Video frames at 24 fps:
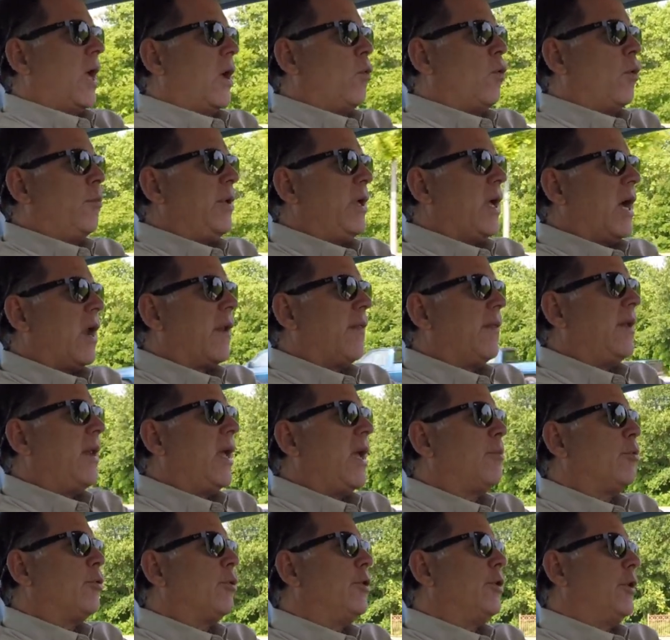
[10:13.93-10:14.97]
we'll be out of the
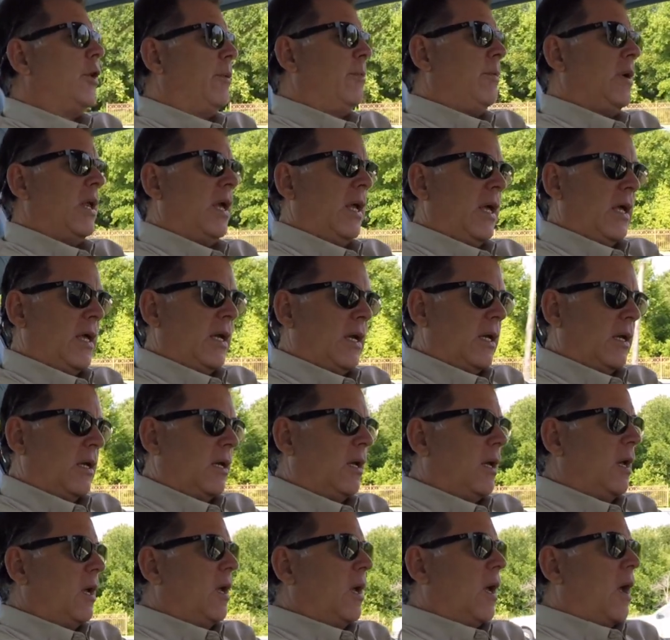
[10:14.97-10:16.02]
neighborhood in a minute, and
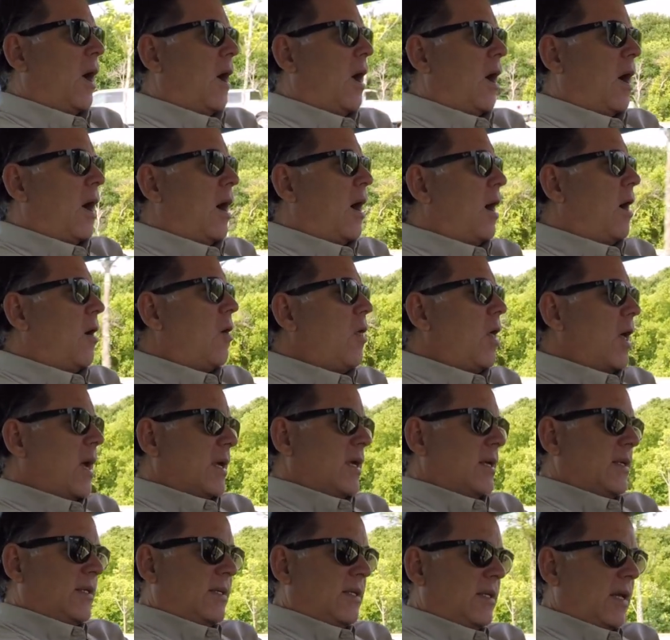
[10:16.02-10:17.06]
all I
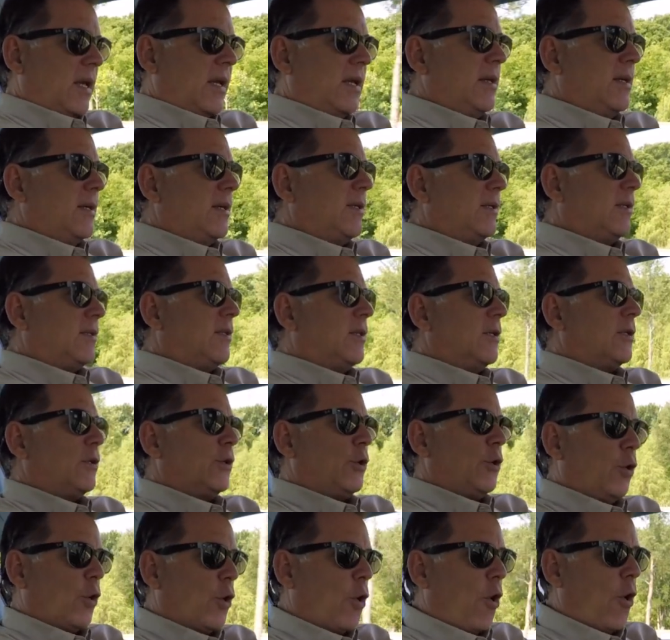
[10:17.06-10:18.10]
can say is this
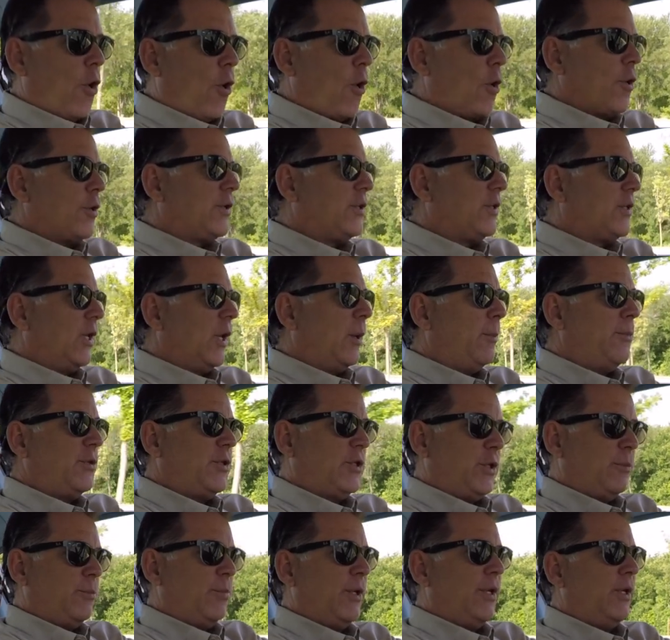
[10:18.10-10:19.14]
little car seems
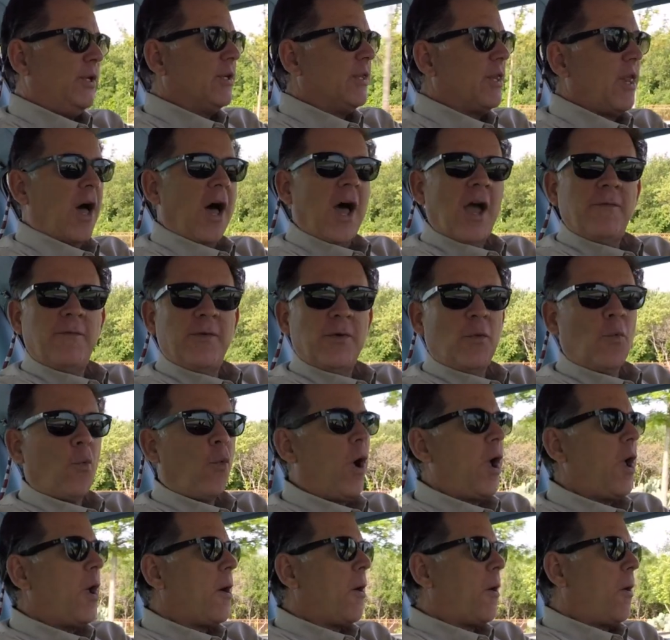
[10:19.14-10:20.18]
to be alive and
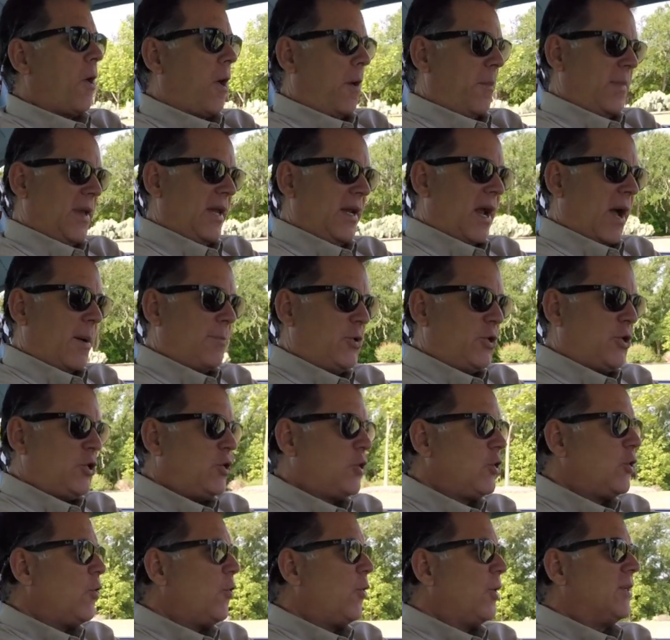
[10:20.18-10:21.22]
well. I mean, I'm
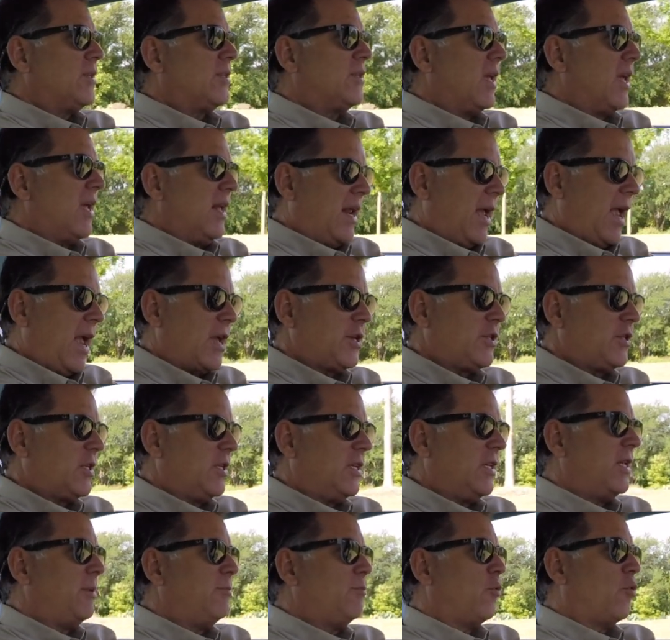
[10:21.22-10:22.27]
sure it has to
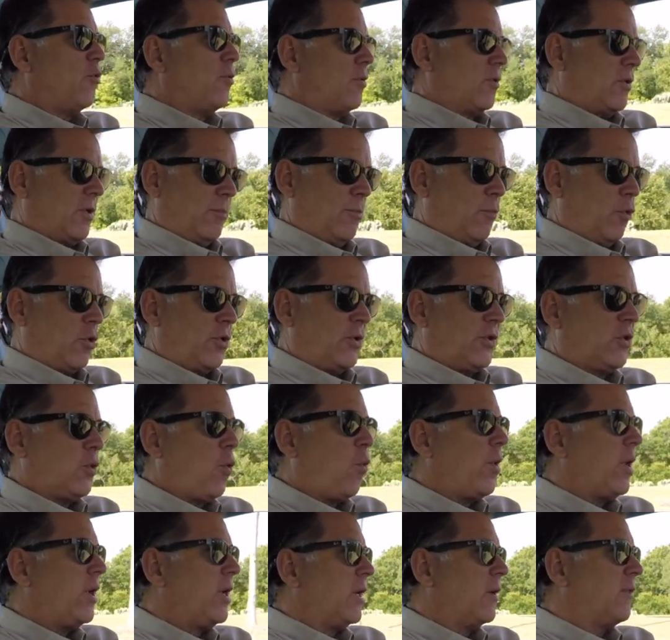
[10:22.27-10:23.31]
need more
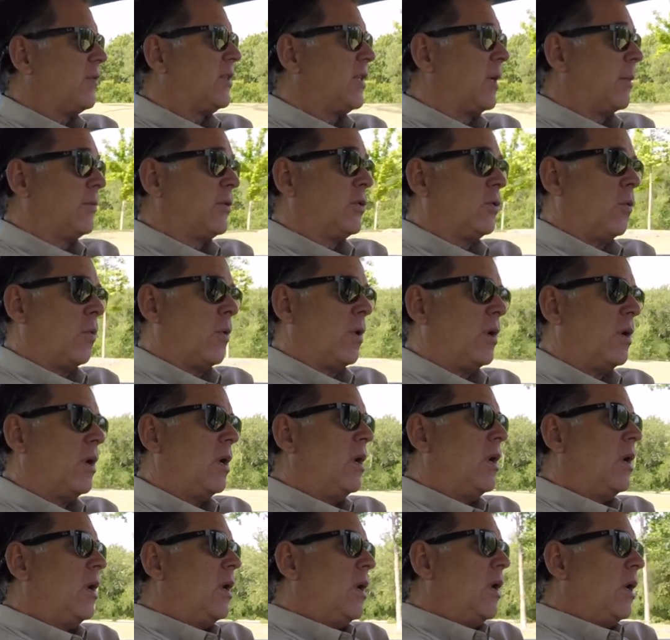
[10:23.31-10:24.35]
sorting of some sort.
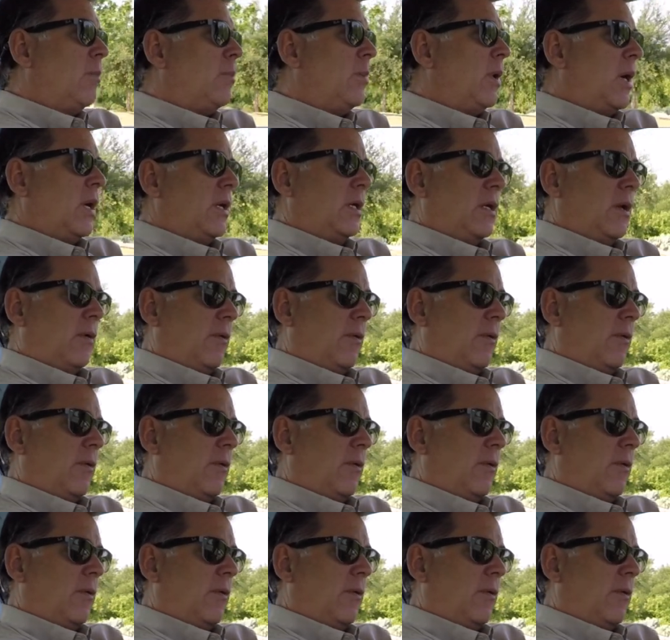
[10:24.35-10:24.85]
But